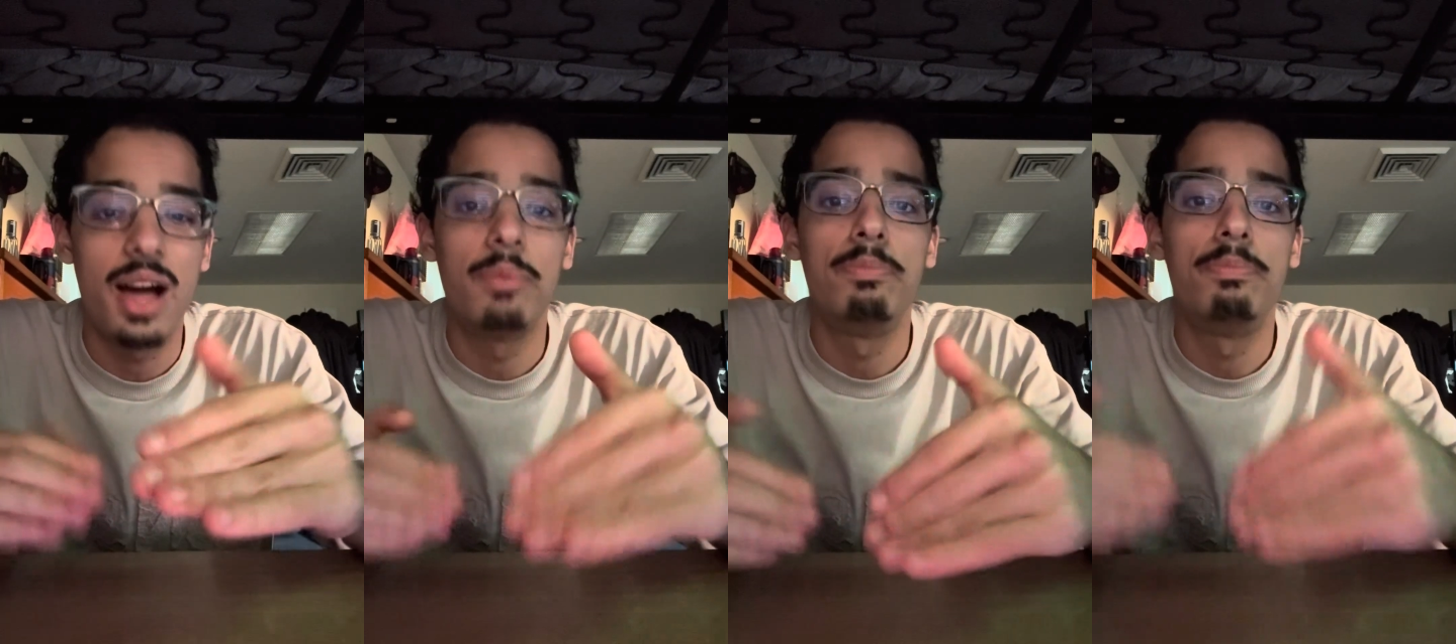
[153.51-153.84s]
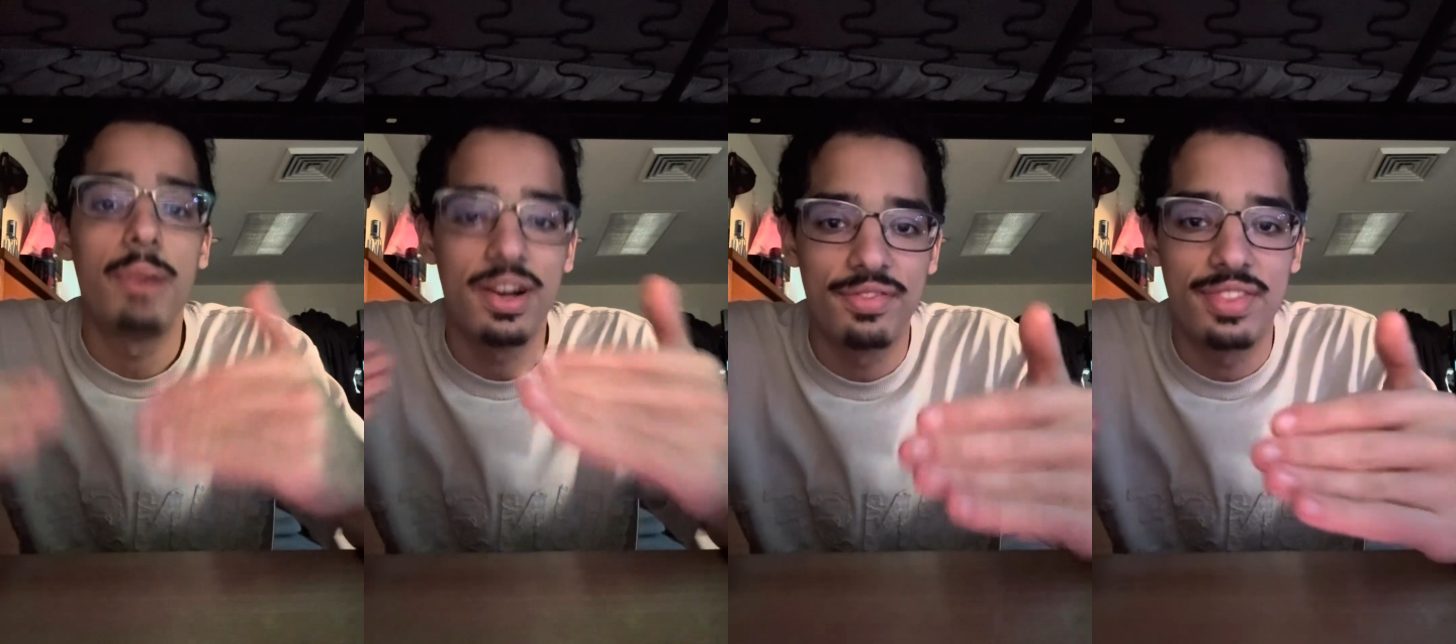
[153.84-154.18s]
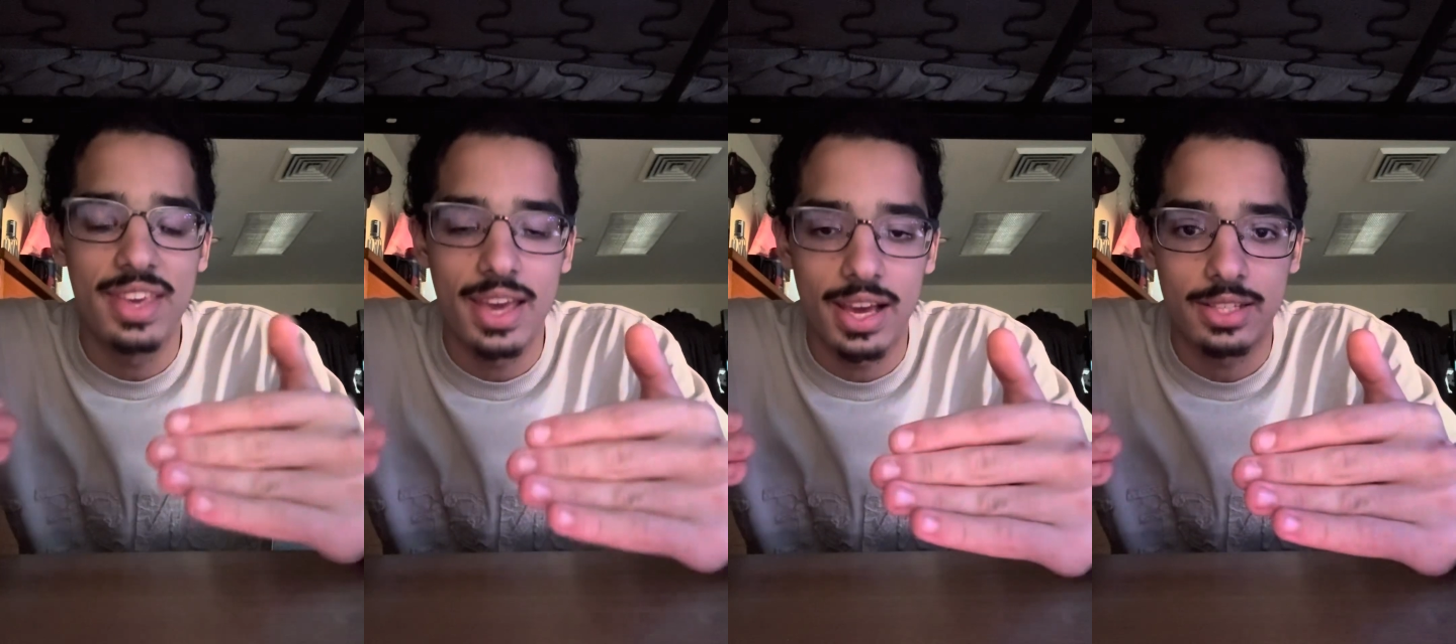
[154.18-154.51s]
above
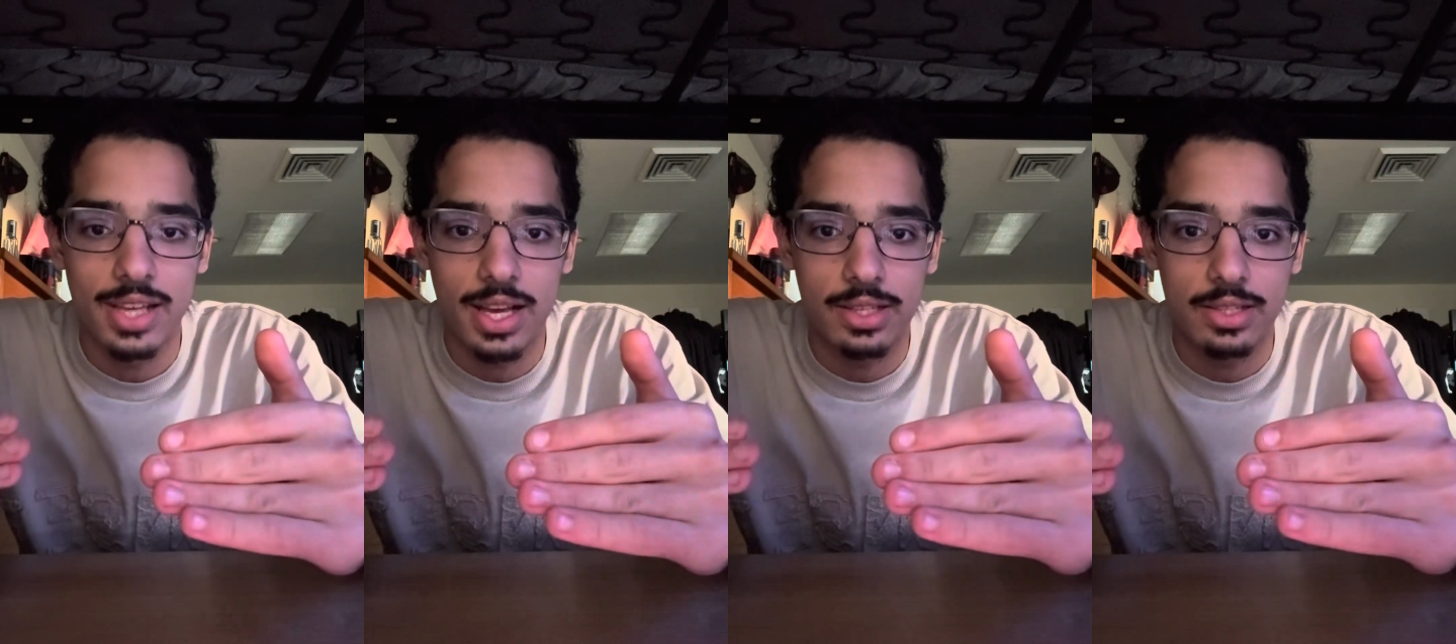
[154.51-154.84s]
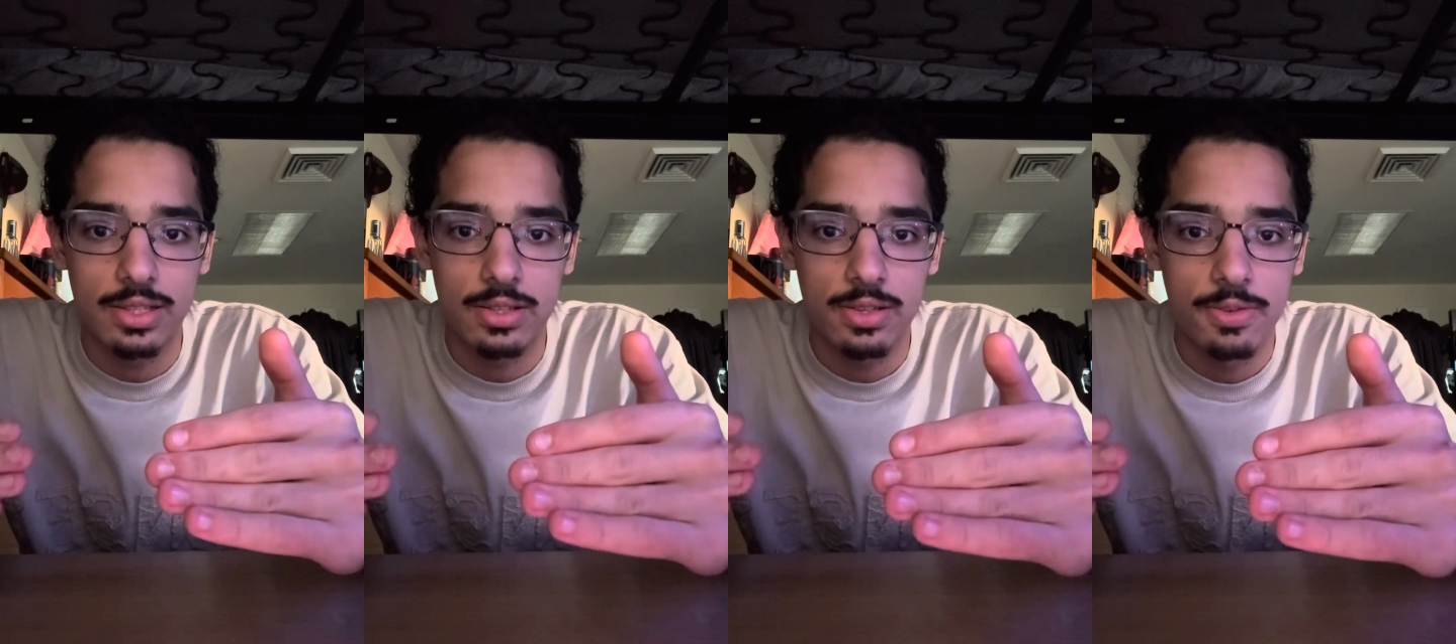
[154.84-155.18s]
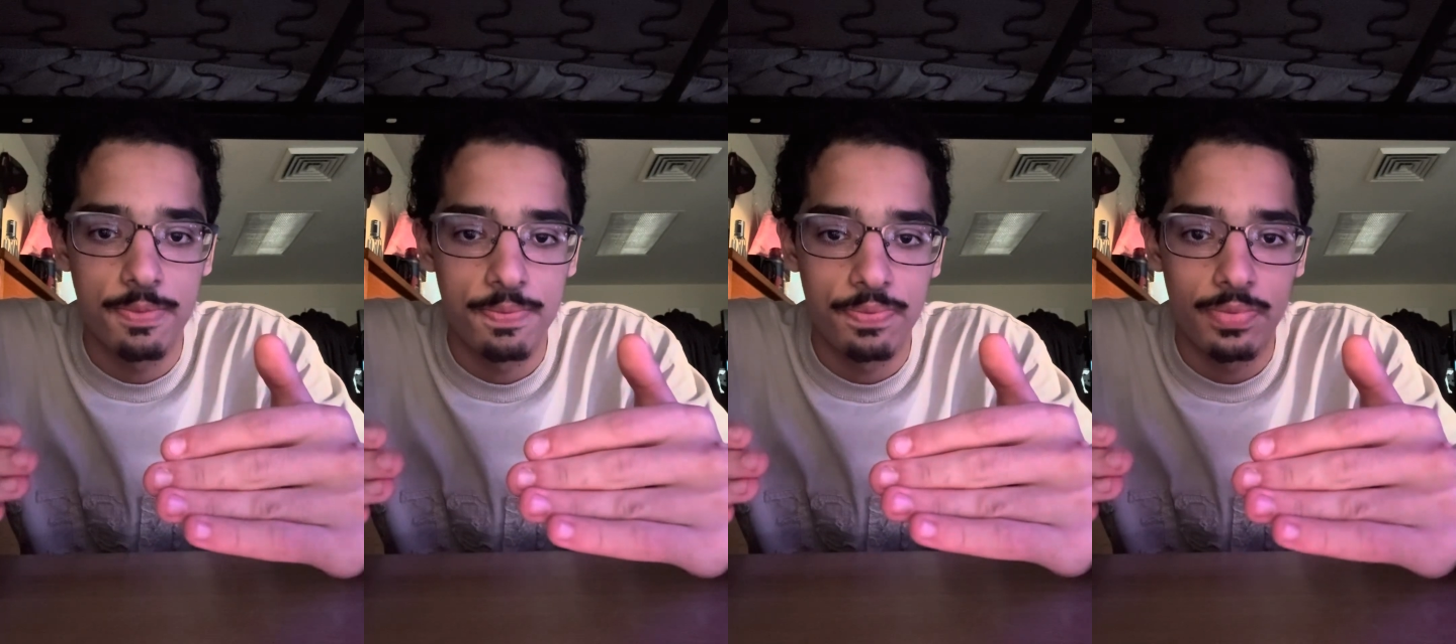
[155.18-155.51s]
the x-axis.
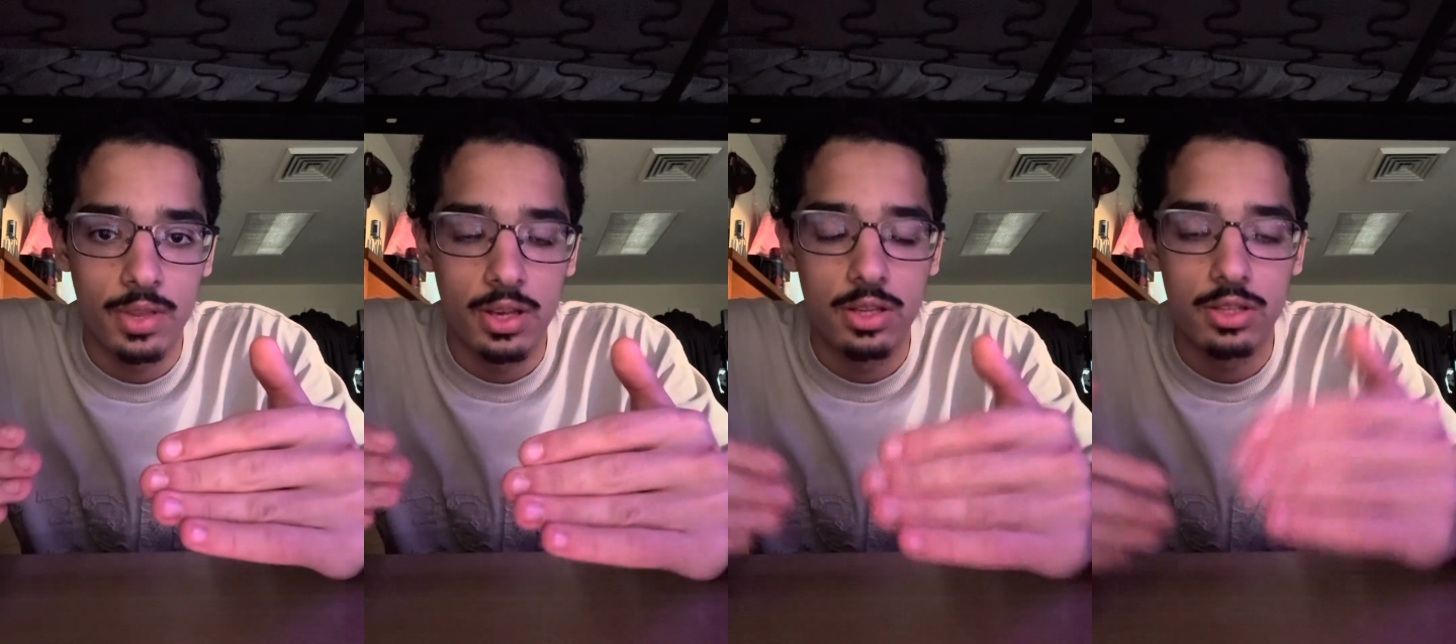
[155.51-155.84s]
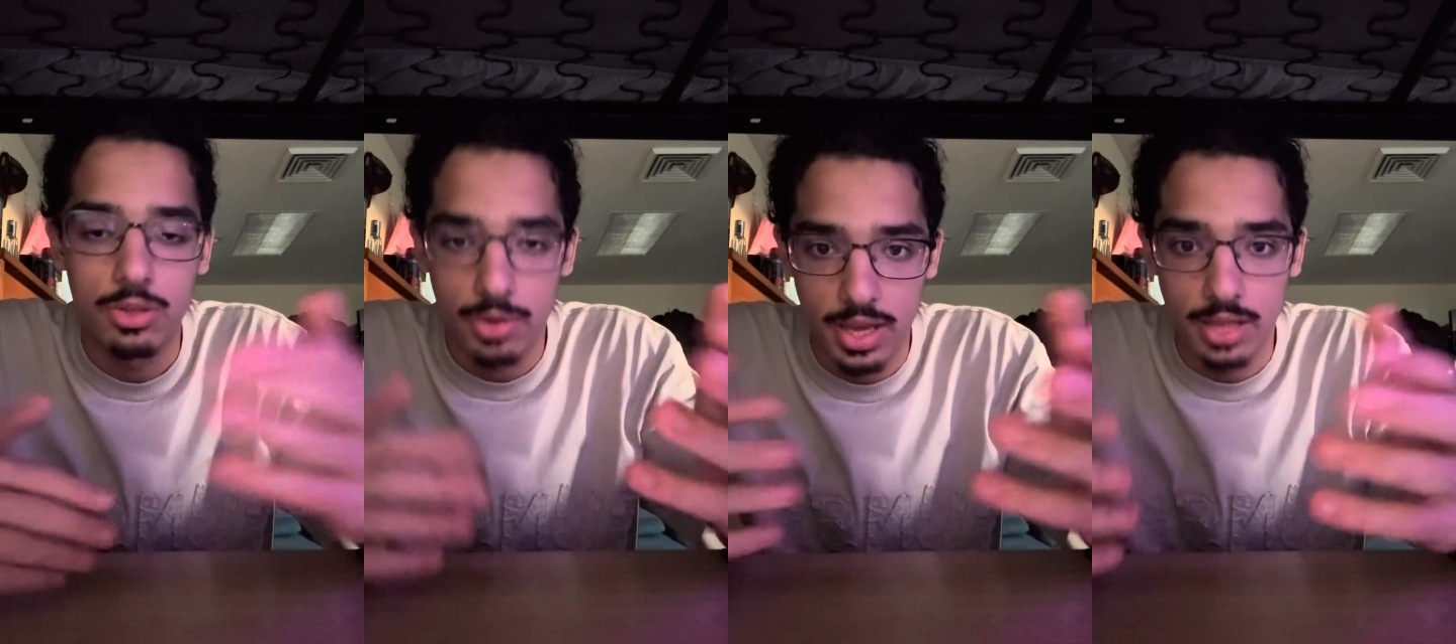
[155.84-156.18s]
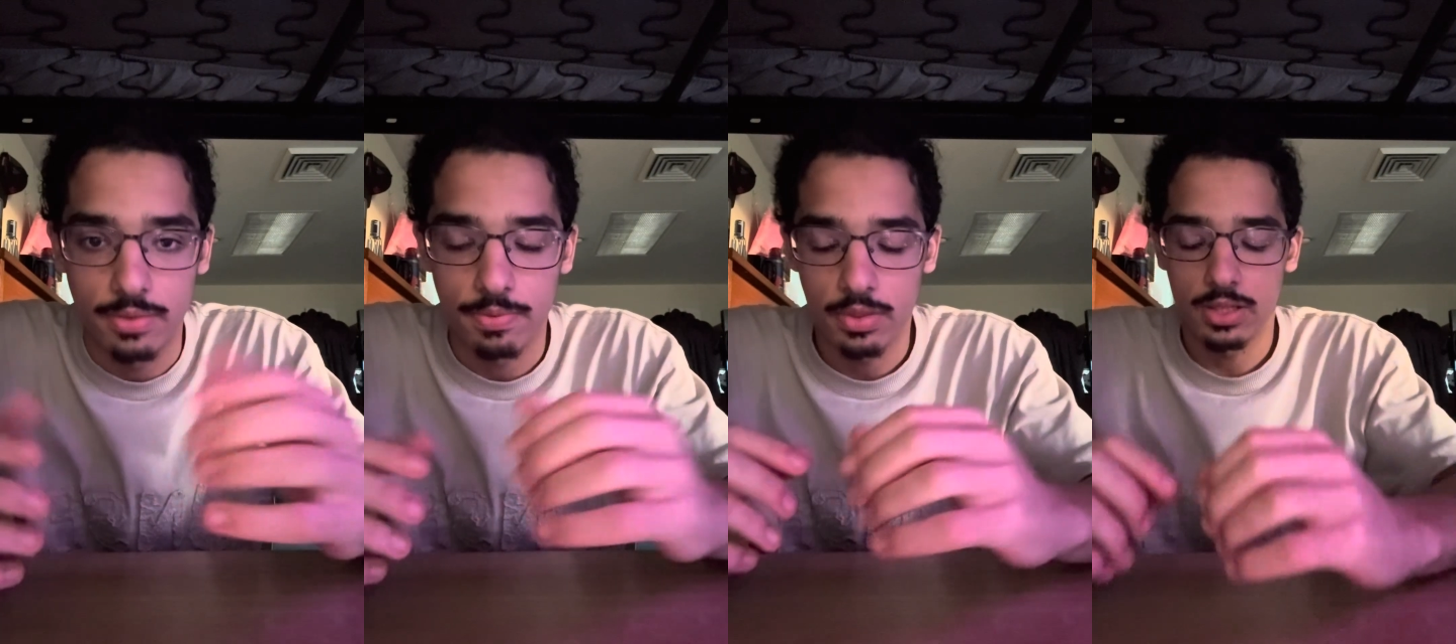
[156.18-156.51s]
So again,
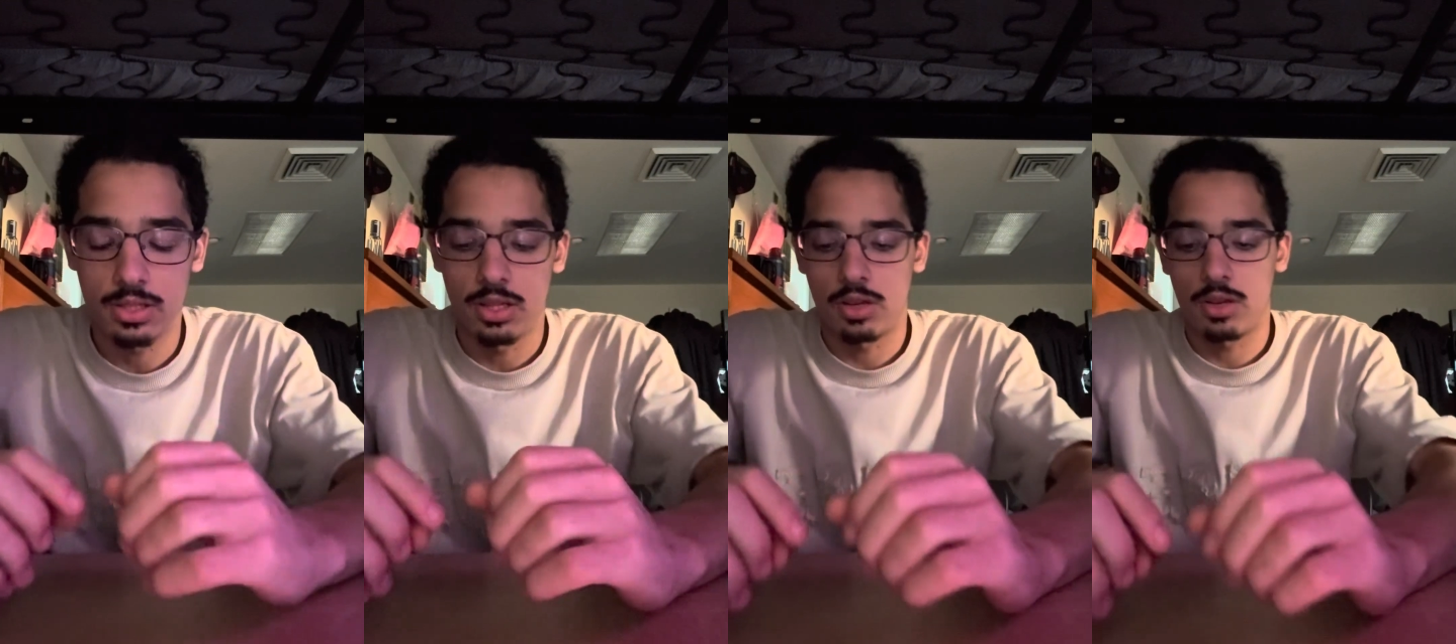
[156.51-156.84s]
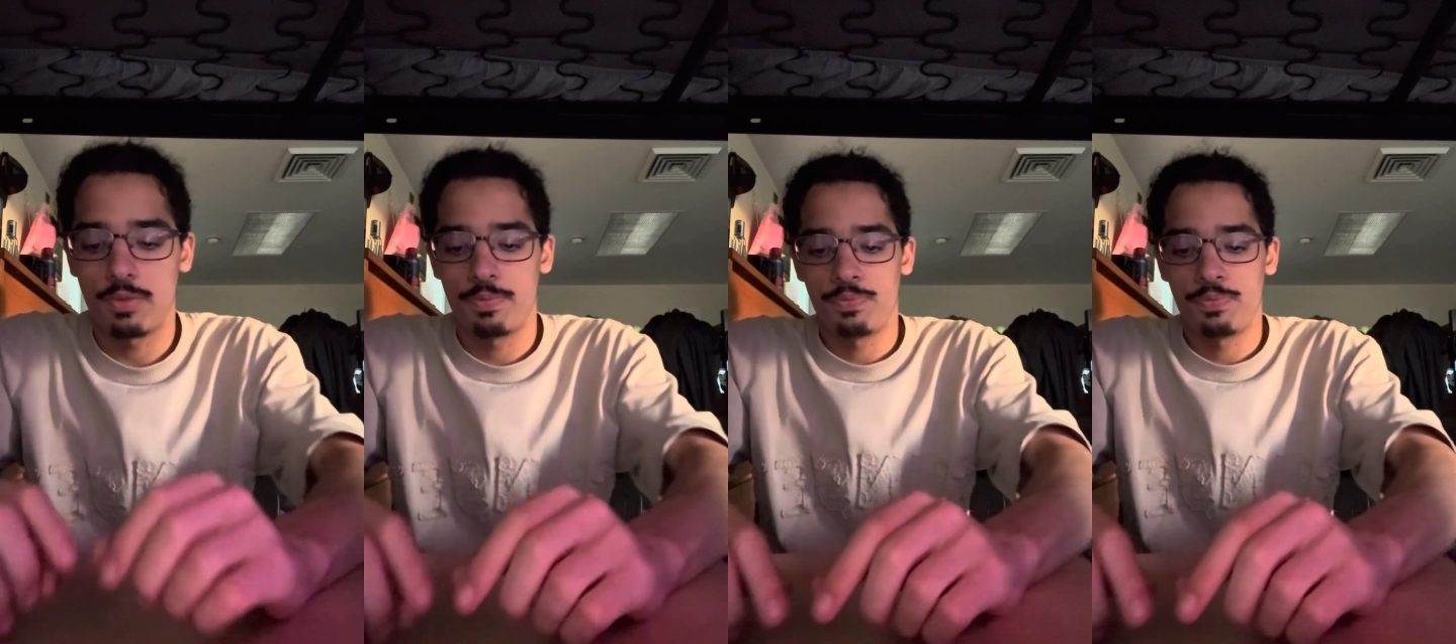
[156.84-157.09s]
let's look.